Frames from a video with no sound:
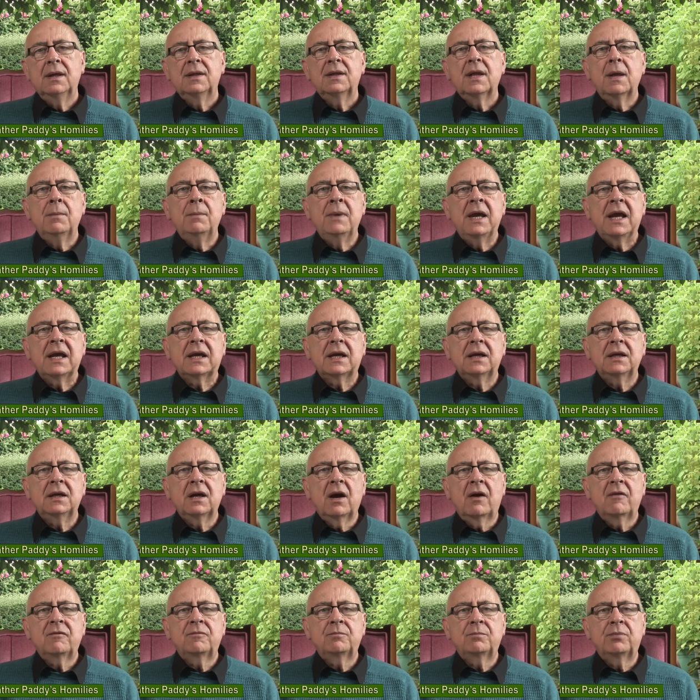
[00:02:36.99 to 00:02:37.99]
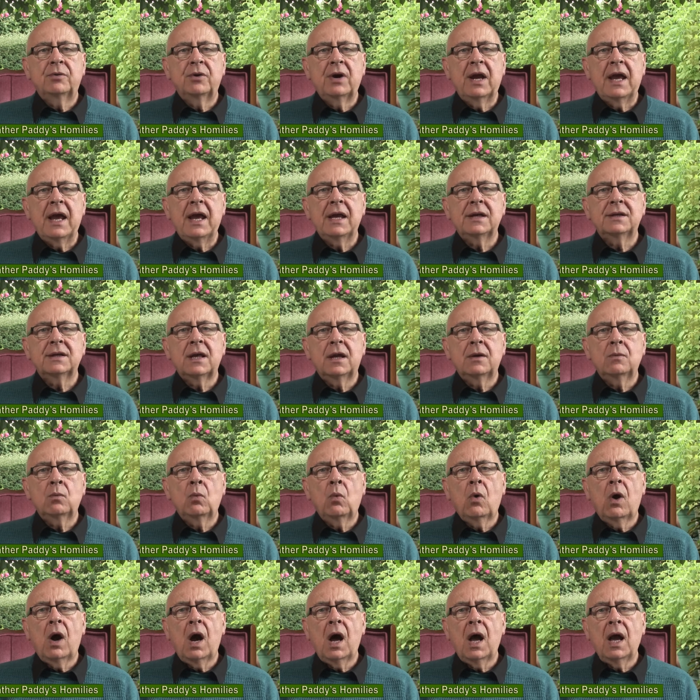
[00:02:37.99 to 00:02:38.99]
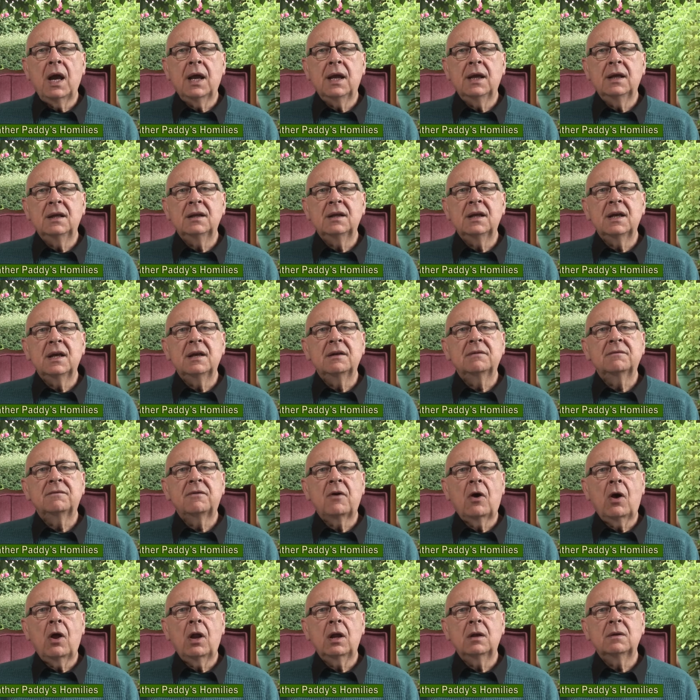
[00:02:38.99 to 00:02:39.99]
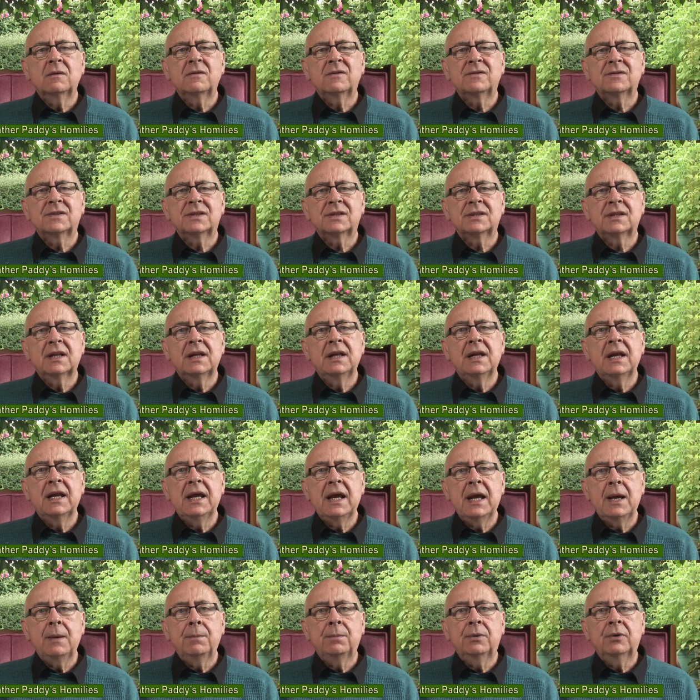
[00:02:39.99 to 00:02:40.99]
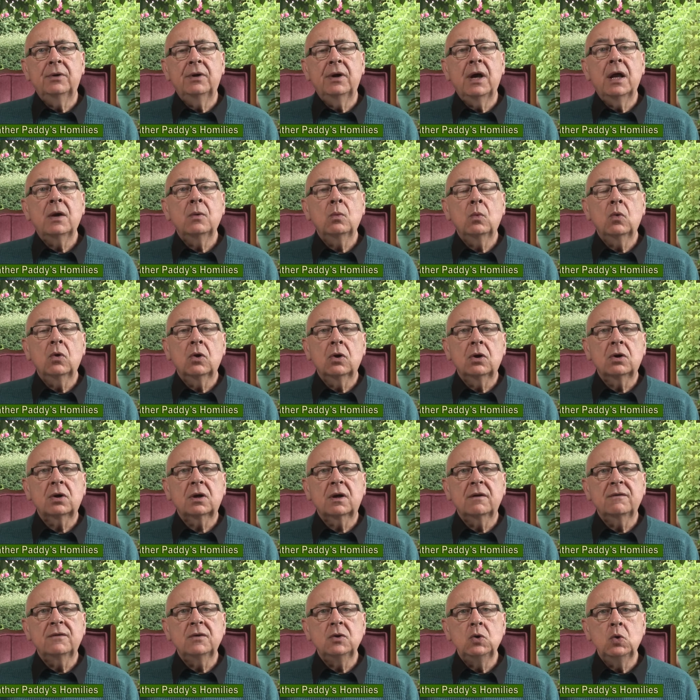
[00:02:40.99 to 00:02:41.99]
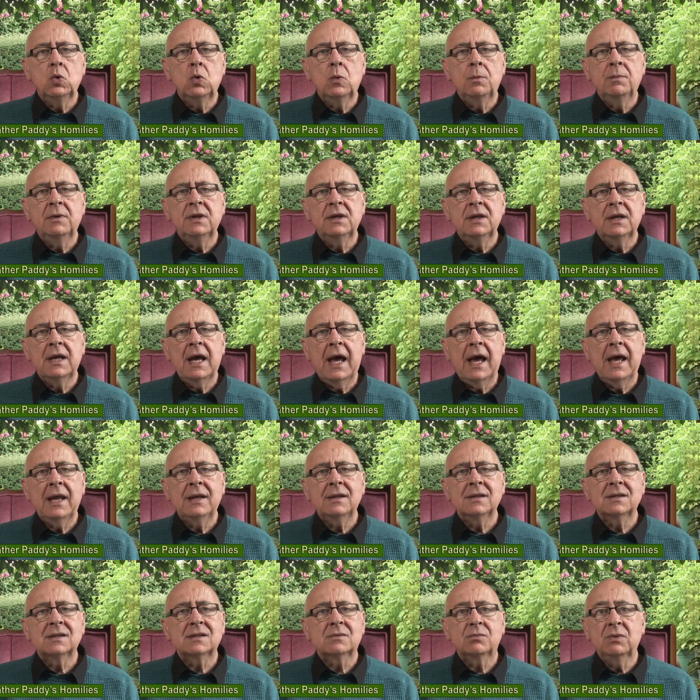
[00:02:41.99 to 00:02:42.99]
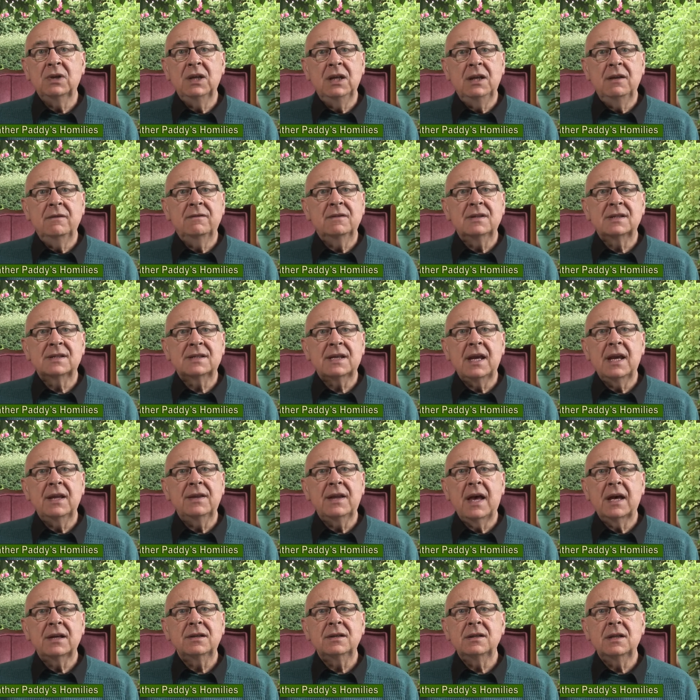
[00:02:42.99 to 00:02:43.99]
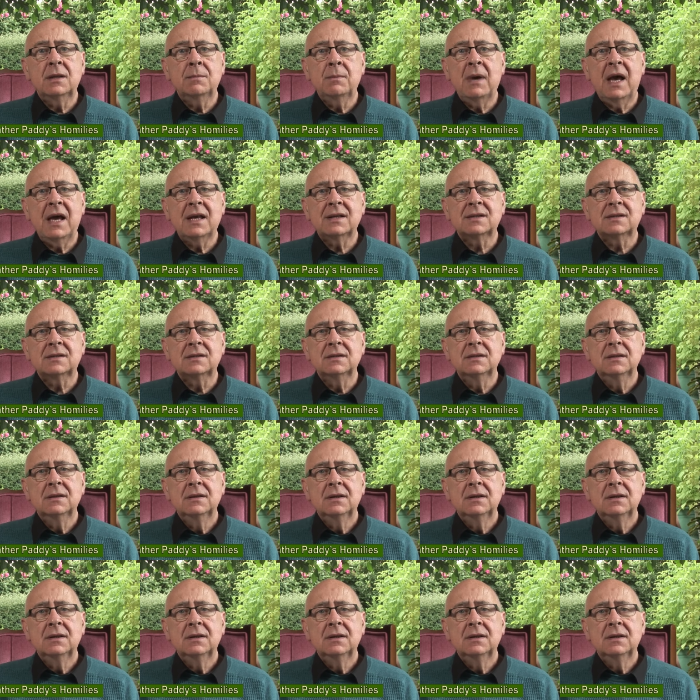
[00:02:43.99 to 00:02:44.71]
The making of bread and wine involves the labour and work of human hands. We even say that in the Mass.